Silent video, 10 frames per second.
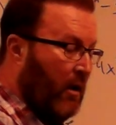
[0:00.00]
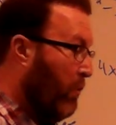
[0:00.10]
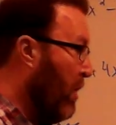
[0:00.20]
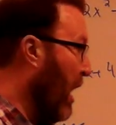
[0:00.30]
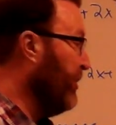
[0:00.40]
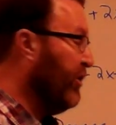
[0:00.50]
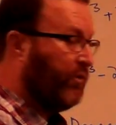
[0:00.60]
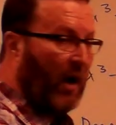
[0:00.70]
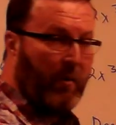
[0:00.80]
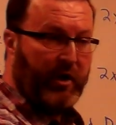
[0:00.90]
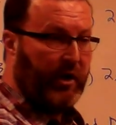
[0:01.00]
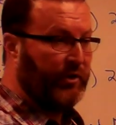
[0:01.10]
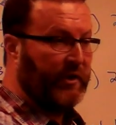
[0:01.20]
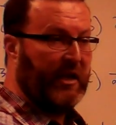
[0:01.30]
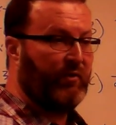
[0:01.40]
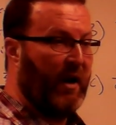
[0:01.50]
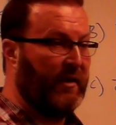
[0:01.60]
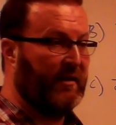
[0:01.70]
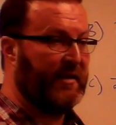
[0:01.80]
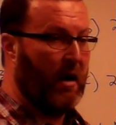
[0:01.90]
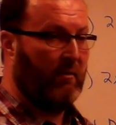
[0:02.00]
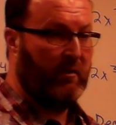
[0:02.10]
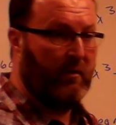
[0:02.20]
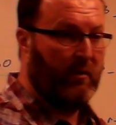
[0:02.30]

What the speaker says: And what I would do is right when you get your test, write this down.